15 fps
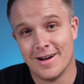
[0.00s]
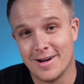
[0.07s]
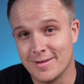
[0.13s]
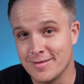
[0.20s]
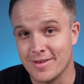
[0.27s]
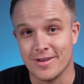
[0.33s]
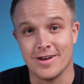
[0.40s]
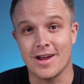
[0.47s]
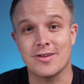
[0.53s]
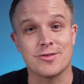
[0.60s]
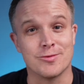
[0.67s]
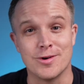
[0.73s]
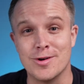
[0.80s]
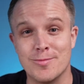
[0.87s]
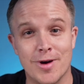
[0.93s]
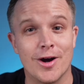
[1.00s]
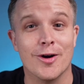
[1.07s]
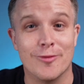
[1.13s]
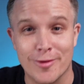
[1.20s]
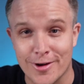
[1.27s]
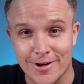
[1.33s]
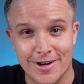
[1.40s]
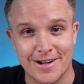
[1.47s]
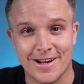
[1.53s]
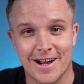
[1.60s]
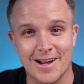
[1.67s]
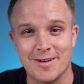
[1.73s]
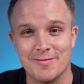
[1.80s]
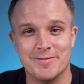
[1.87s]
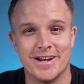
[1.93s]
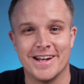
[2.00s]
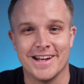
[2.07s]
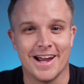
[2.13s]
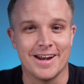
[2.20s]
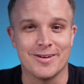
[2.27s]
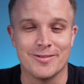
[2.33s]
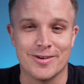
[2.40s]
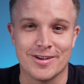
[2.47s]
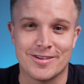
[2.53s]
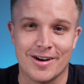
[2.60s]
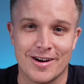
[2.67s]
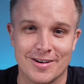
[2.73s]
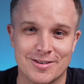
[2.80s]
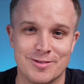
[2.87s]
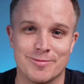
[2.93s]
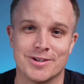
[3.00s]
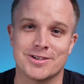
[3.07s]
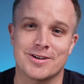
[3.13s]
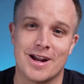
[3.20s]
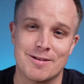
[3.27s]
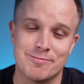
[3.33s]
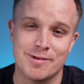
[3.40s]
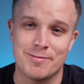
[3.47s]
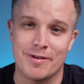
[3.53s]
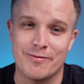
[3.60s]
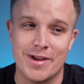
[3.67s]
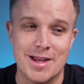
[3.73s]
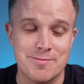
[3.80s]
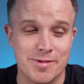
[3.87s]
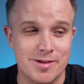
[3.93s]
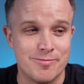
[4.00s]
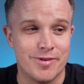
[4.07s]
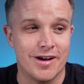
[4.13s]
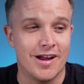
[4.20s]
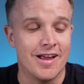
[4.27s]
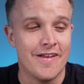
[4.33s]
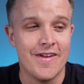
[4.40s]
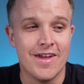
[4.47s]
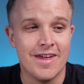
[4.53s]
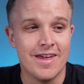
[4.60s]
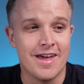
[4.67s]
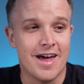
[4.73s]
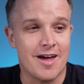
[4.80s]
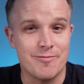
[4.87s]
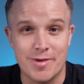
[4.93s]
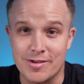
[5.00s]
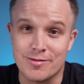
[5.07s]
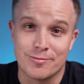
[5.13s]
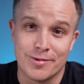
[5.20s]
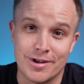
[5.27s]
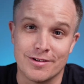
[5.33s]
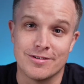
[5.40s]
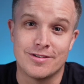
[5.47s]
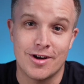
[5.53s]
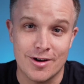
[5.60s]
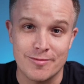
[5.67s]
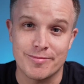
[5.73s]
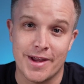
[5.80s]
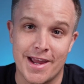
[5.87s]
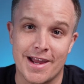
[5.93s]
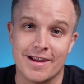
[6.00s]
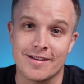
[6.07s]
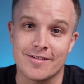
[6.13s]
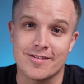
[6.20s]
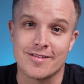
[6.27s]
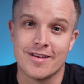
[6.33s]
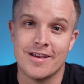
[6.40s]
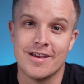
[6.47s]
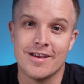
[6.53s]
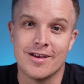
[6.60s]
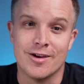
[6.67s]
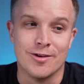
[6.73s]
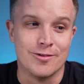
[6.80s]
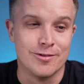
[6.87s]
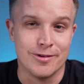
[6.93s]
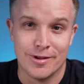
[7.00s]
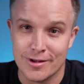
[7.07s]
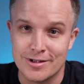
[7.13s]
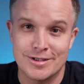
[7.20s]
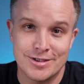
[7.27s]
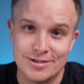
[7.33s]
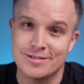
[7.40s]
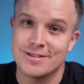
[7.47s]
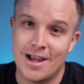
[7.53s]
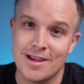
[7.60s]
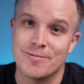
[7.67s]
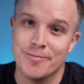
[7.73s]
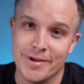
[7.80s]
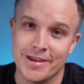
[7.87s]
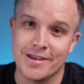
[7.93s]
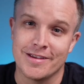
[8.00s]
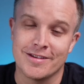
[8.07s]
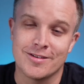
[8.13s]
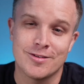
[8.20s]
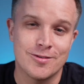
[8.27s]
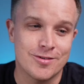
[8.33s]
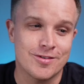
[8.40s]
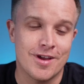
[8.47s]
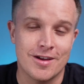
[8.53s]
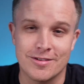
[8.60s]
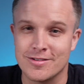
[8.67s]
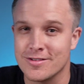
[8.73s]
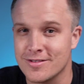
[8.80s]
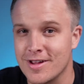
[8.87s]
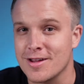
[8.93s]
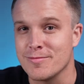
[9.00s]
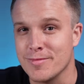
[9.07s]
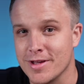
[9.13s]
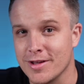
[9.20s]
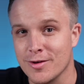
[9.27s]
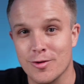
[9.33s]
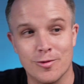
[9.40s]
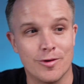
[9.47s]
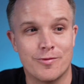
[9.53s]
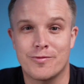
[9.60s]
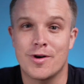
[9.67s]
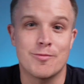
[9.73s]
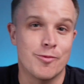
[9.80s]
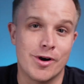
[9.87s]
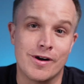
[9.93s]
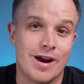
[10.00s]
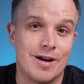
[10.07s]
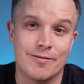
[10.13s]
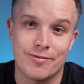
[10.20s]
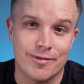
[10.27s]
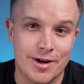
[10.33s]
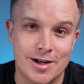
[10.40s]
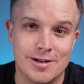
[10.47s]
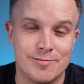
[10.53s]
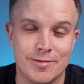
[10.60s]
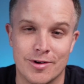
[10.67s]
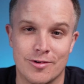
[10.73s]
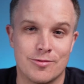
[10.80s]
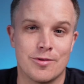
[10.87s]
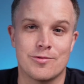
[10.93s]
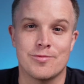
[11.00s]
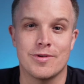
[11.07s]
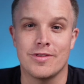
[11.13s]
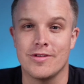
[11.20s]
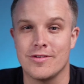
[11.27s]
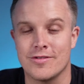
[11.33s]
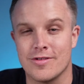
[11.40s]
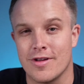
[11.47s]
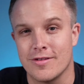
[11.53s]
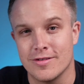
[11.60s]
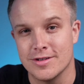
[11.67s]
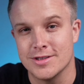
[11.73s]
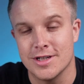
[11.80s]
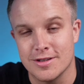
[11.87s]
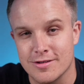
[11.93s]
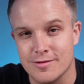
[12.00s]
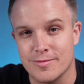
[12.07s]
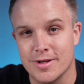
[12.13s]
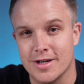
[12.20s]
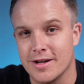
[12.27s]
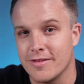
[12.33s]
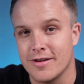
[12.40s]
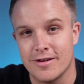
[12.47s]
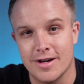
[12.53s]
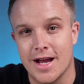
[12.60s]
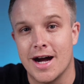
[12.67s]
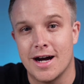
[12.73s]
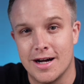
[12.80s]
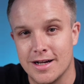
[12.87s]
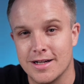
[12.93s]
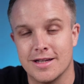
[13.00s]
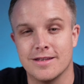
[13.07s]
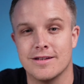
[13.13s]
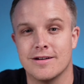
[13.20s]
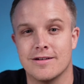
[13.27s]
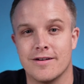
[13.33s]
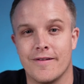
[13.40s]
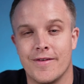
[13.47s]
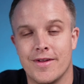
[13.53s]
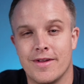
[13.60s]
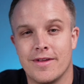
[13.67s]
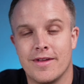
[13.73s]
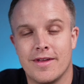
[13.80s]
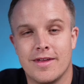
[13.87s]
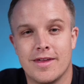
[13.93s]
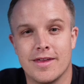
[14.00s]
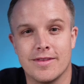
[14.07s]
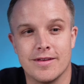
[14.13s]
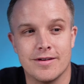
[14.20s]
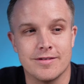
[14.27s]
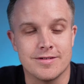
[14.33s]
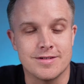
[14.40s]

the next room over. I mean, I don't want to talk too much crap about my family, but I've met some real dirtbags who look just like me, who sound just like me, who are from where I'm from, who are supposed to be these Southern gentlemen, and they're not, and they're